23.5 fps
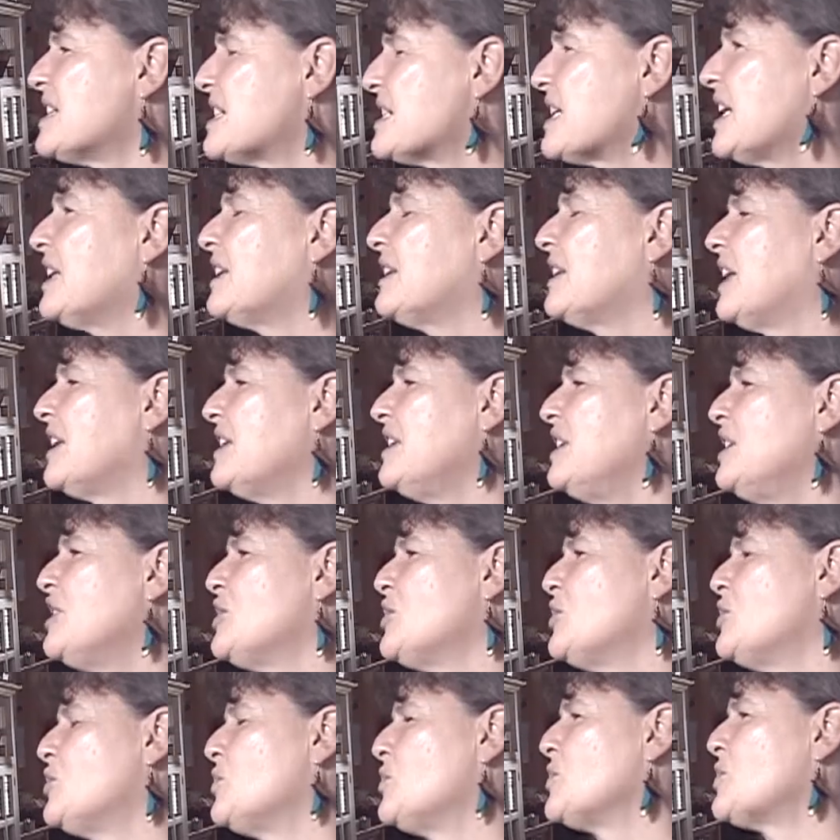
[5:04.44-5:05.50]
said they need
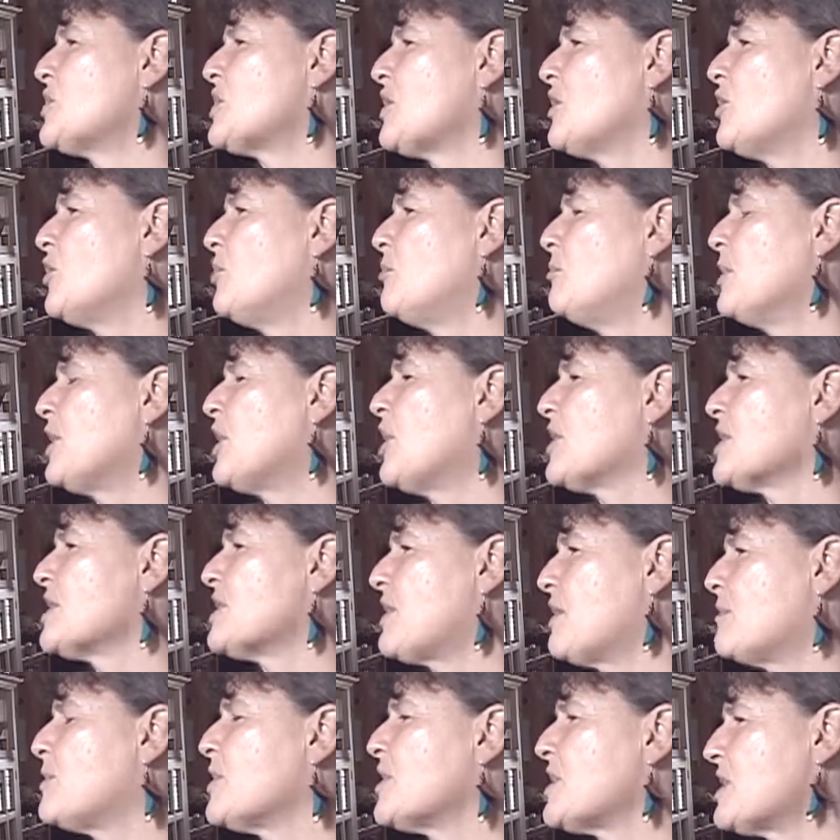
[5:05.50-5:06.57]
to do so because
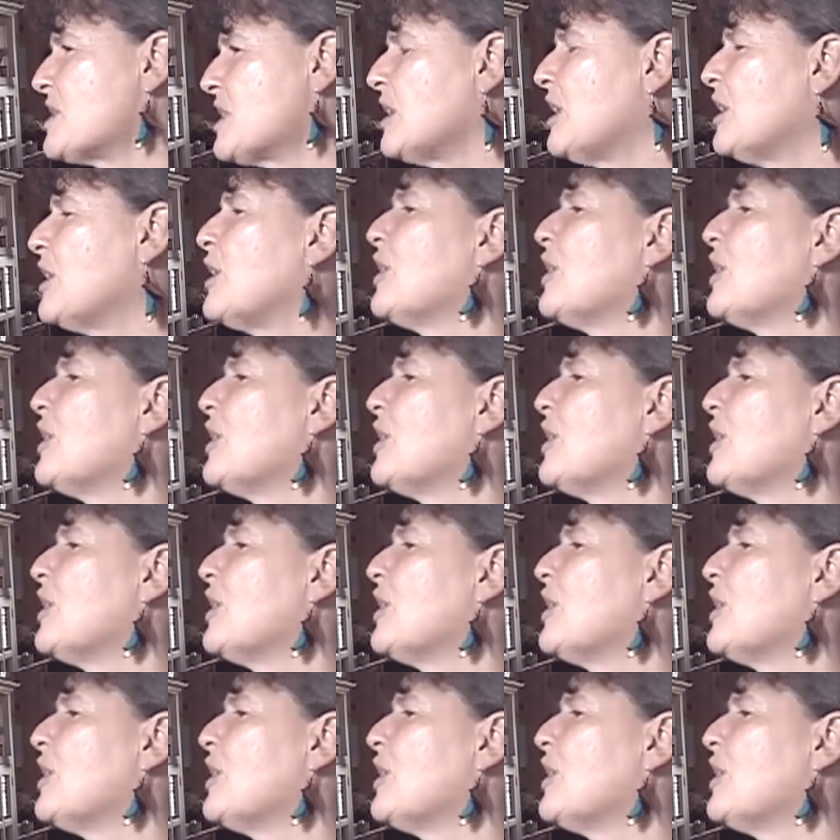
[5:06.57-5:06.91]
there was still a